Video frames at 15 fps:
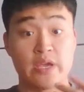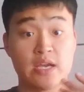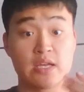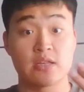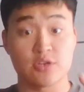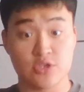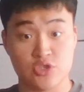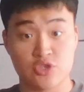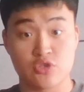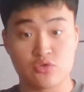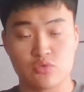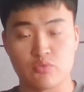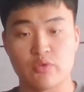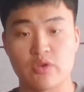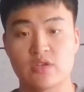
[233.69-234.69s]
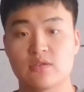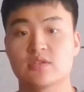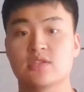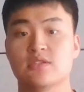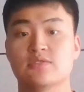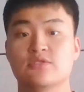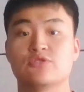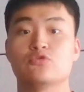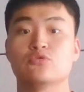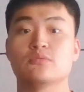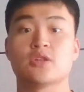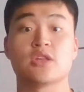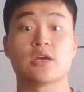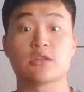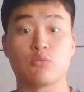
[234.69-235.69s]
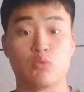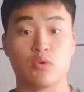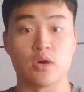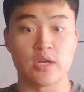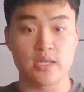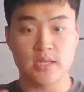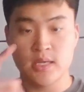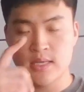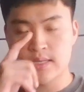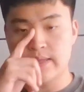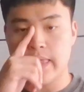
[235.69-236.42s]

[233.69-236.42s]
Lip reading: we're gonna assume another one